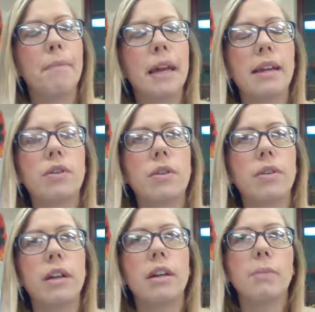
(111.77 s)
making
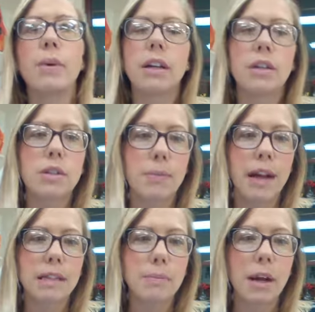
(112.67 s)
sure that you're putting your
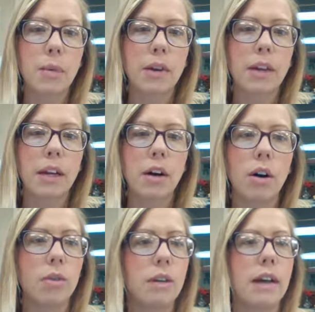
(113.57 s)
supplies back where they
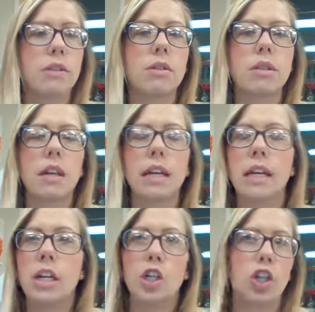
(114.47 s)
go, not just
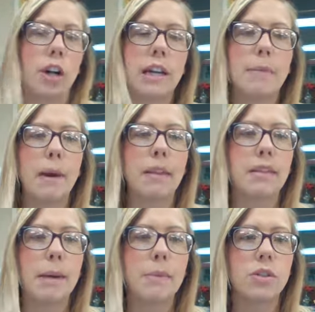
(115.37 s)
like chucking them on
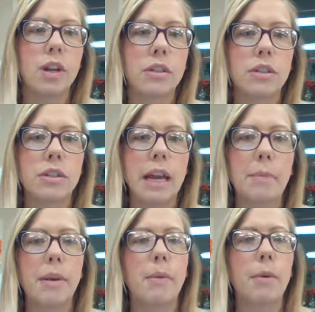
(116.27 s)
the demonstration
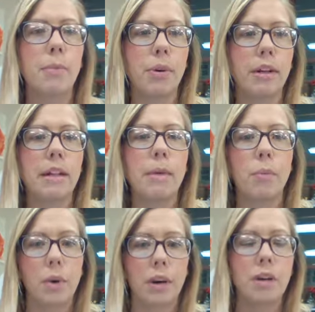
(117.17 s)
table, but putting
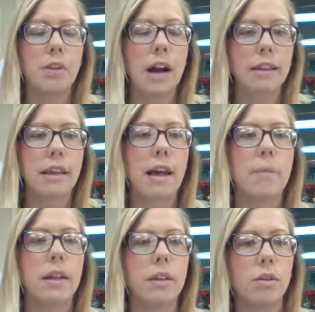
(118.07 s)
them where you got
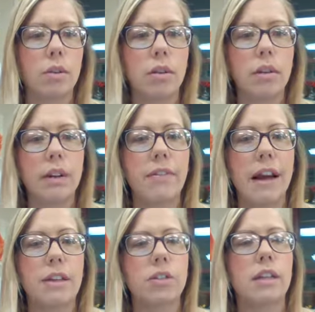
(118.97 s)
them in an orderly
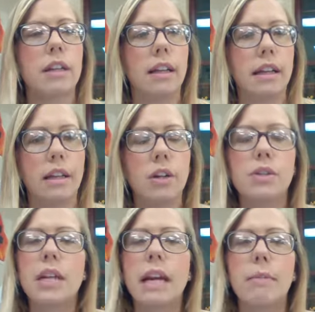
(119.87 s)
fashion, cleaning
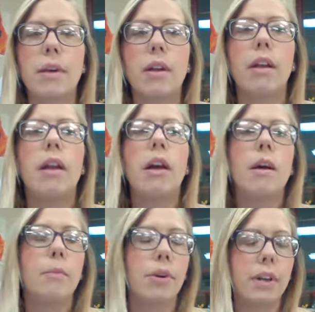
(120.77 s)
your table,
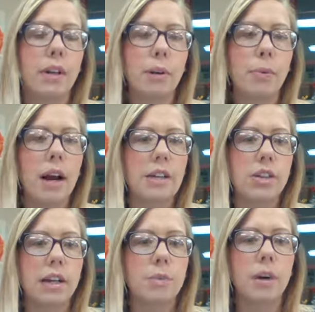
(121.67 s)
putting your
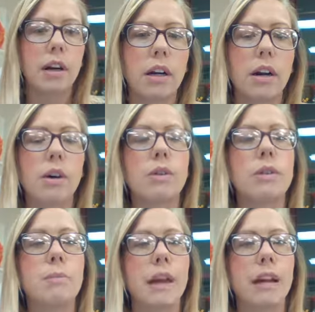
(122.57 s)
project it
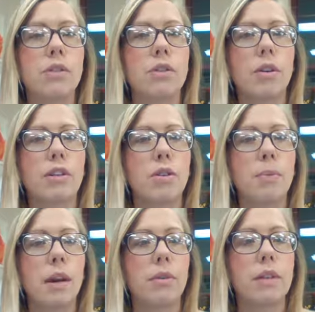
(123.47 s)
goes, making sure that
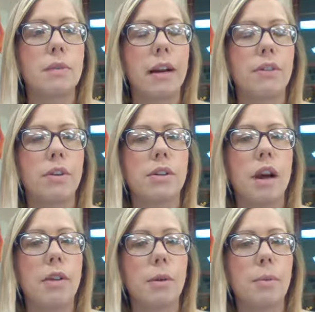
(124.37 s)
you're being respectful
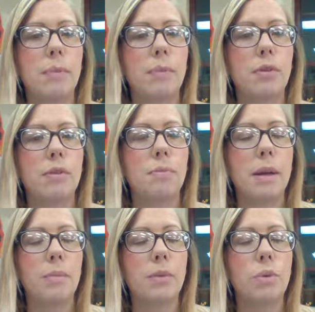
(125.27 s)
to other
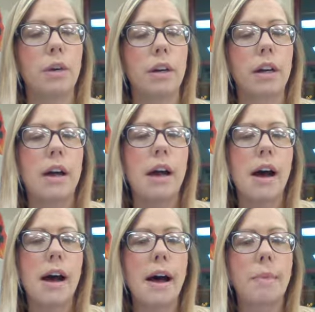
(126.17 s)
people's work.
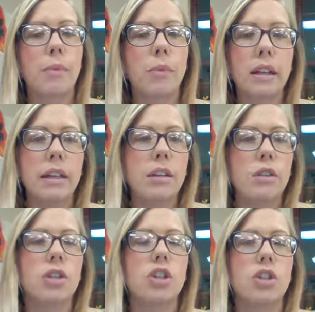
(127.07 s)
Really,
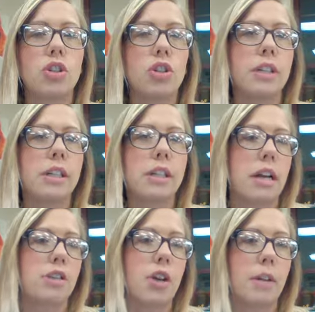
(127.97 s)
you just shouldn't
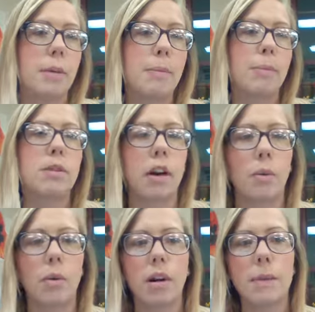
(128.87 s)
touch other people's
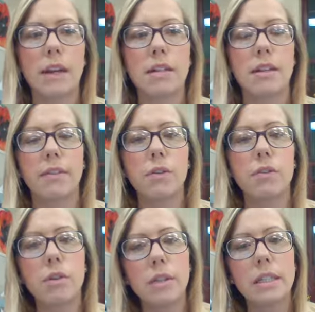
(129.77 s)
artwork, because if you
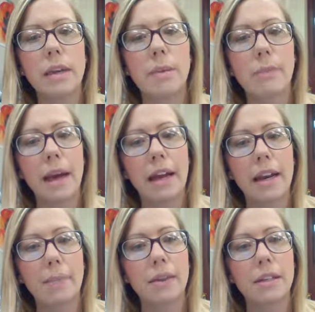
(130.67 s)
do and something bad
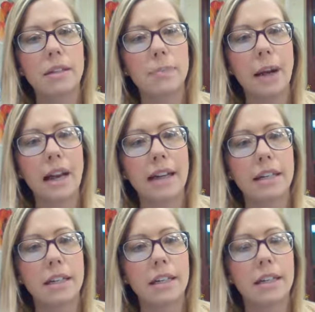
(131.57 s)
happens by
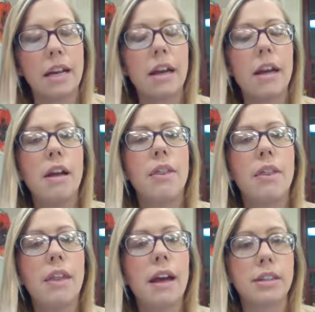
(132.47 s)
accident,
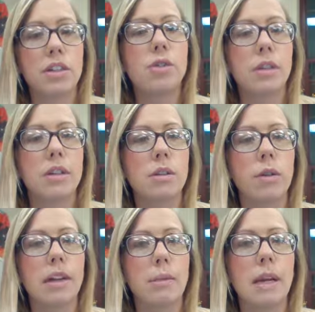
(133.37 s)
that student is
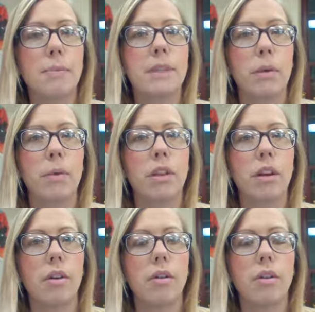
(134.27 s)
going to be upset with
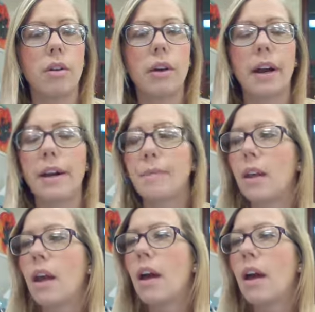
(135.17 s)
you, okay?